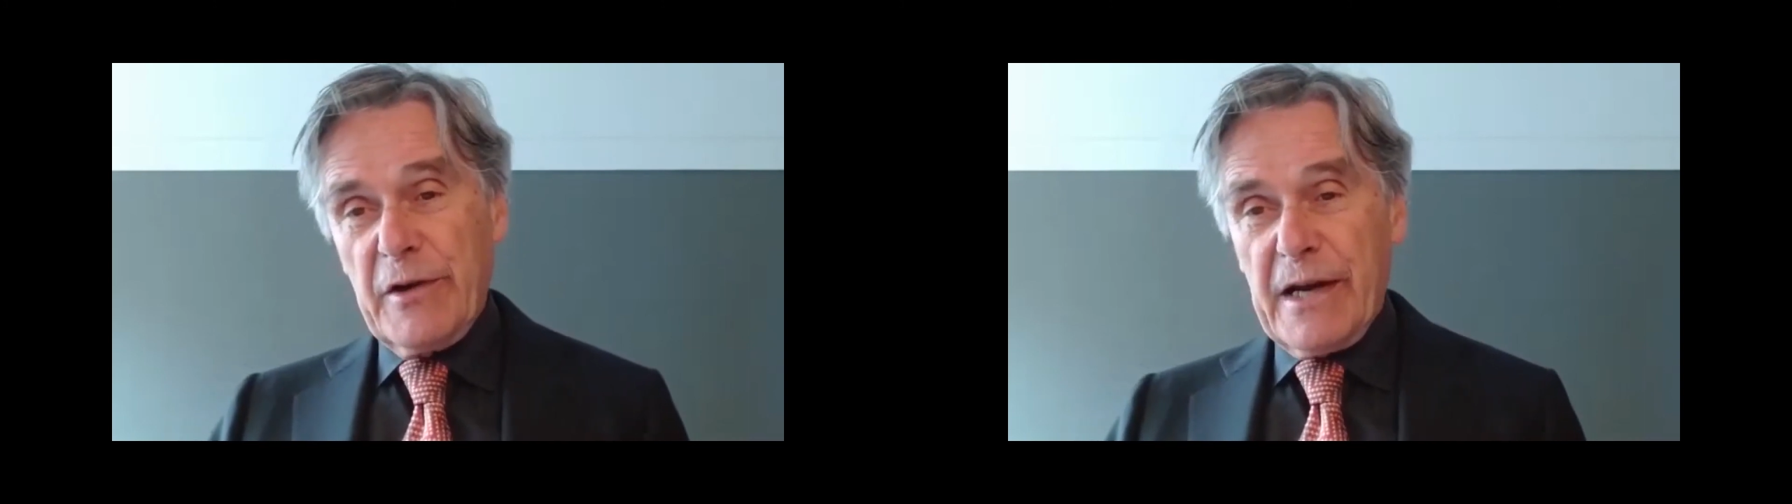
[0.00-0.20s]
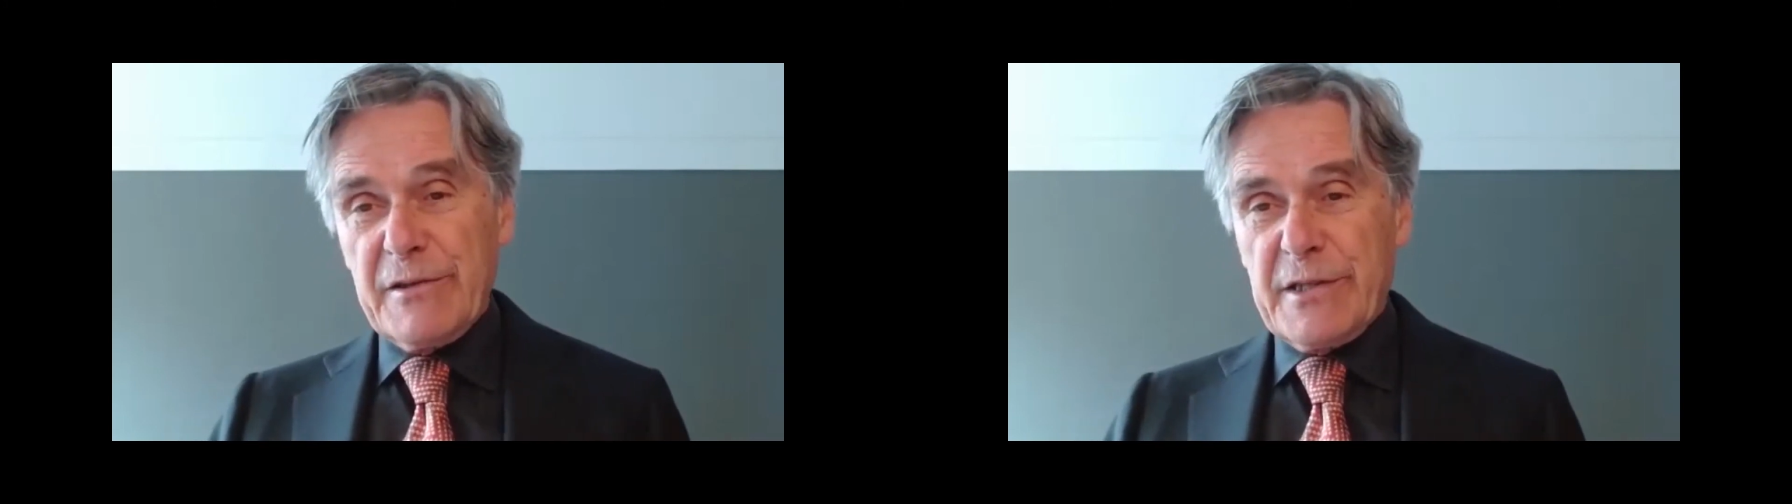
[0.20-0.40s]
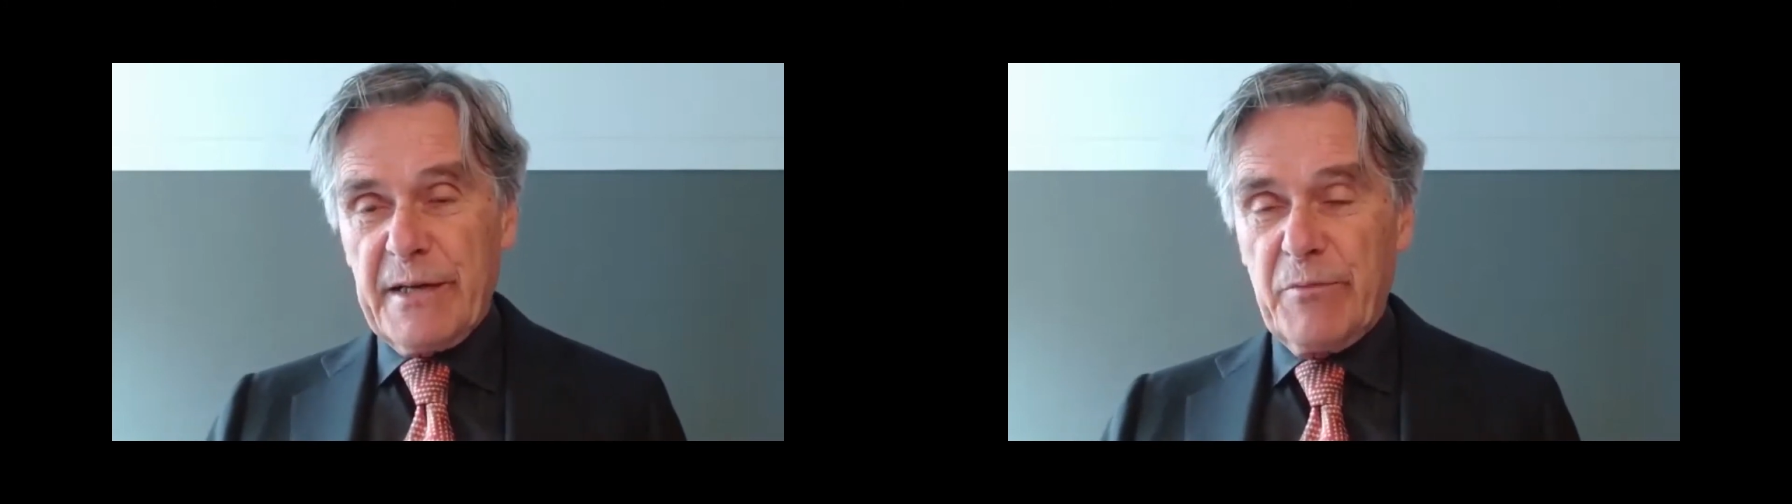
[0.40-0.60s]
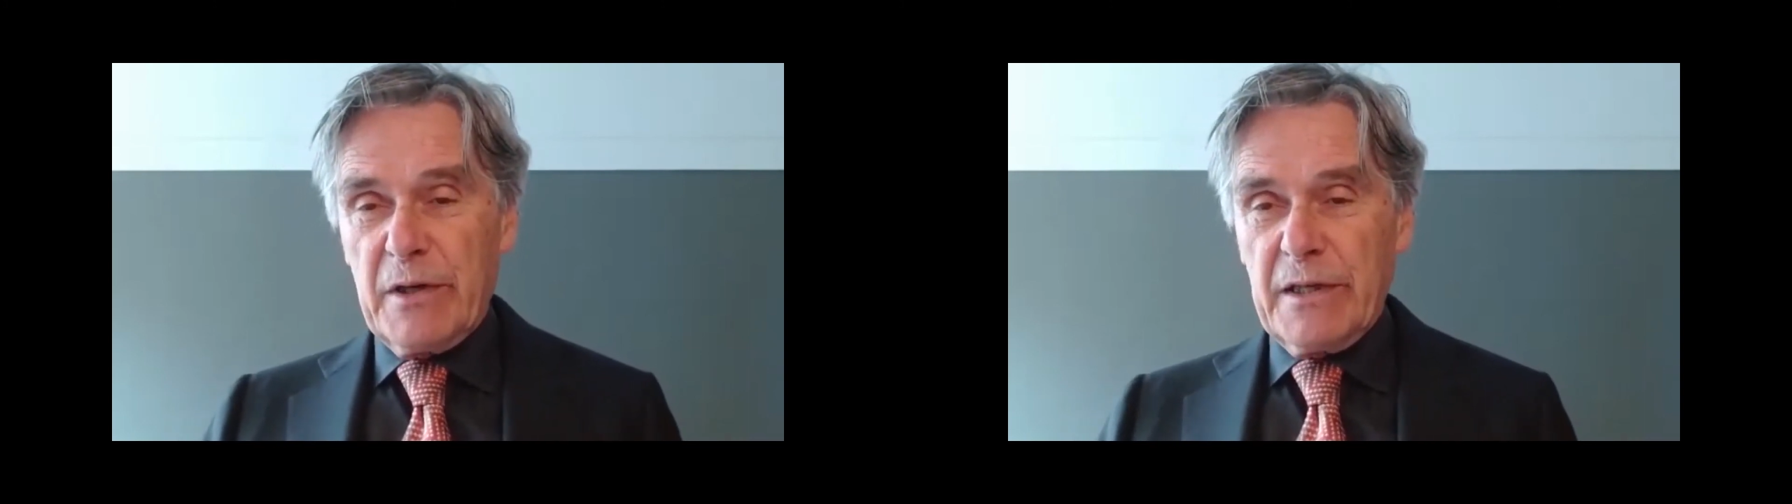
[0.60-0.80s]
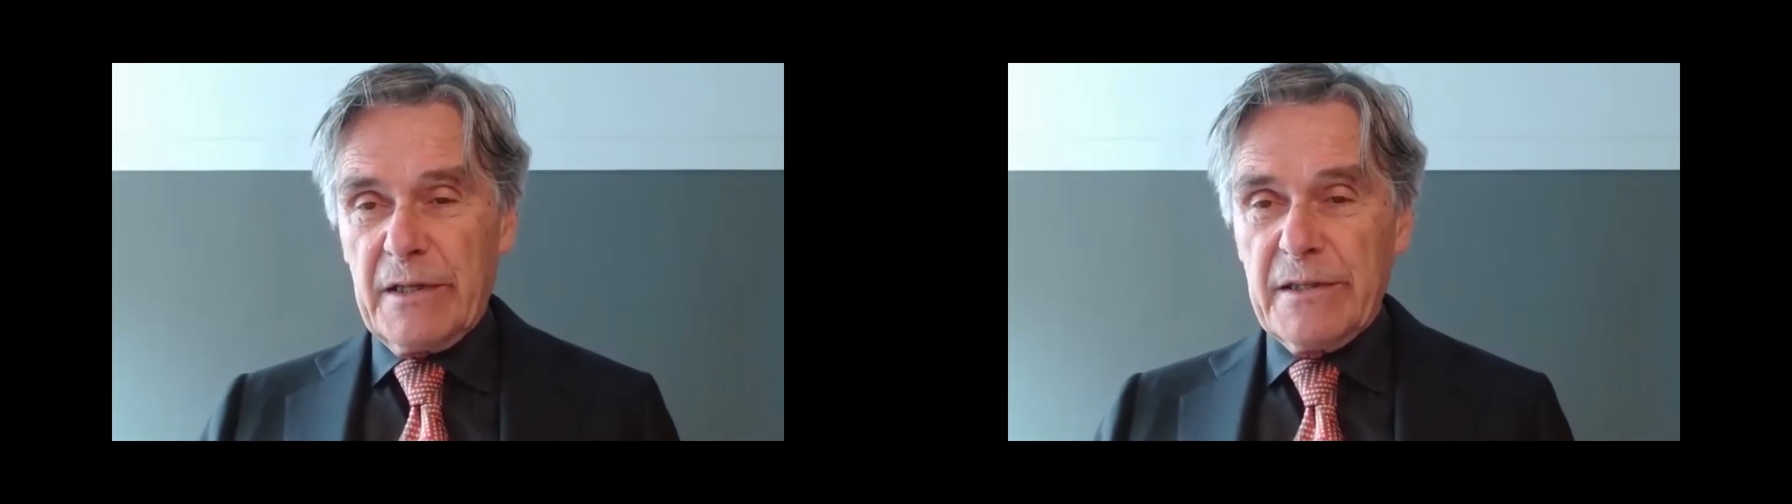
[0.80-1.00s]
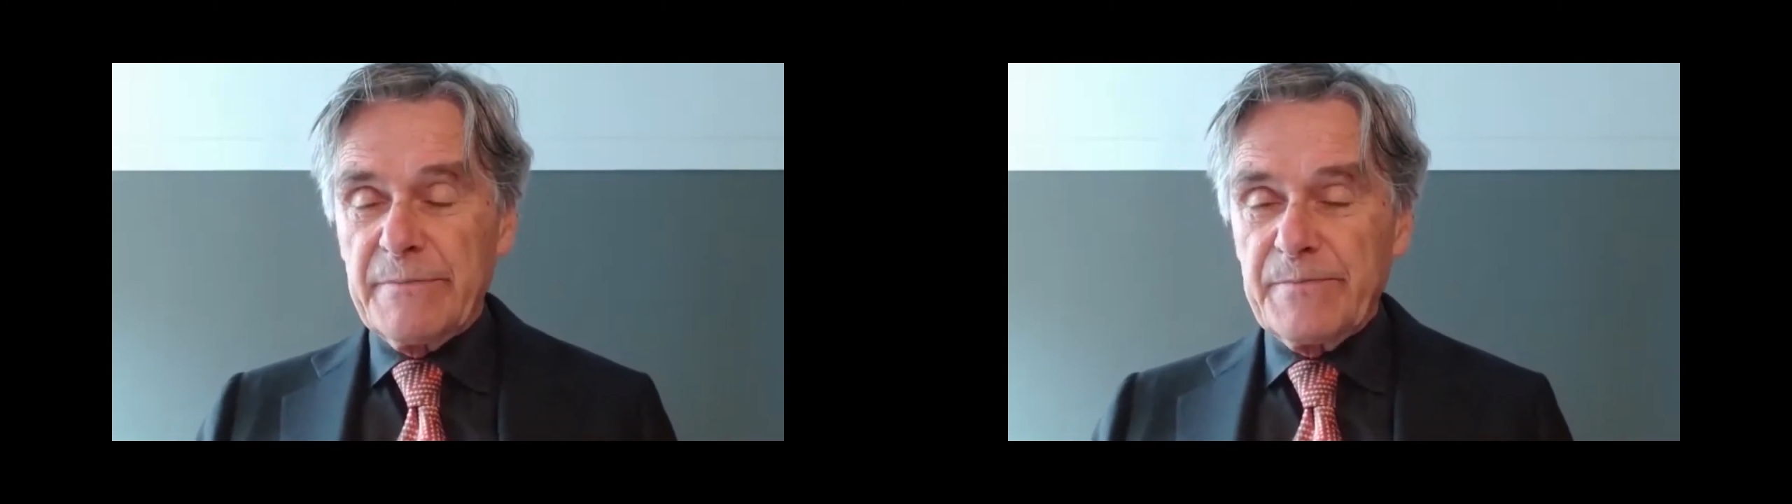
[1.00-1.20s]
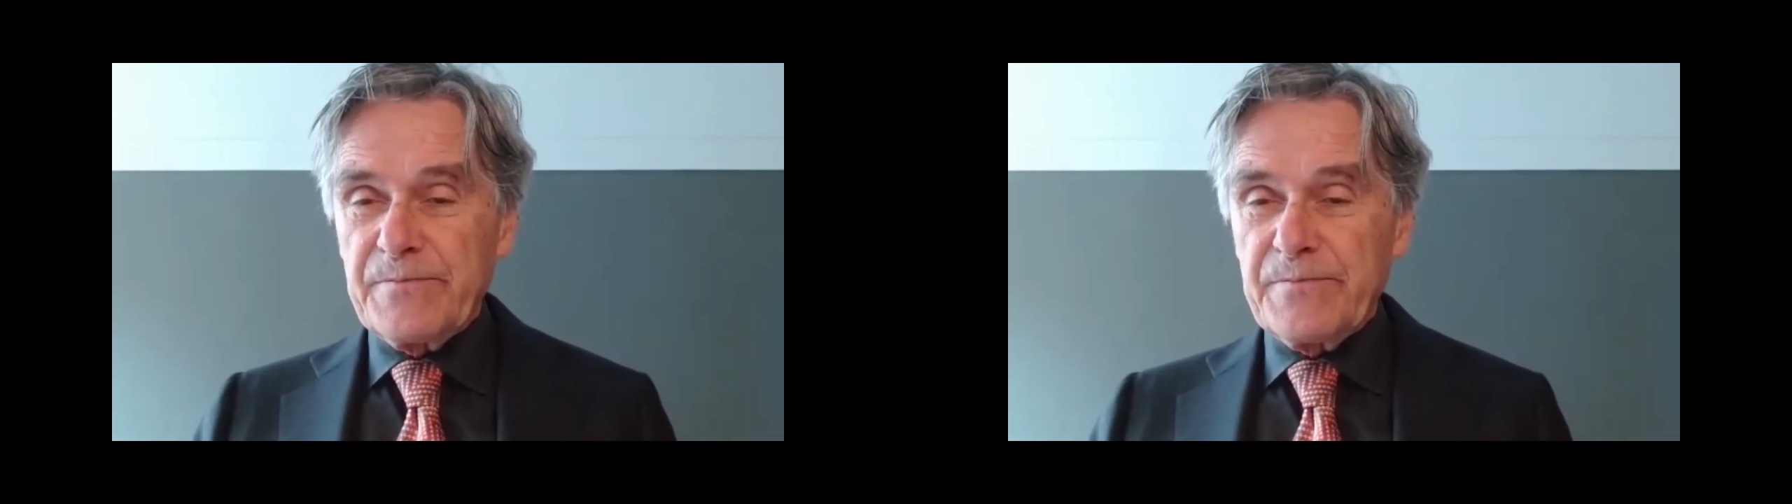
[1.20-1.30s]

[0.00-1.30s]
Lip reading: the outside world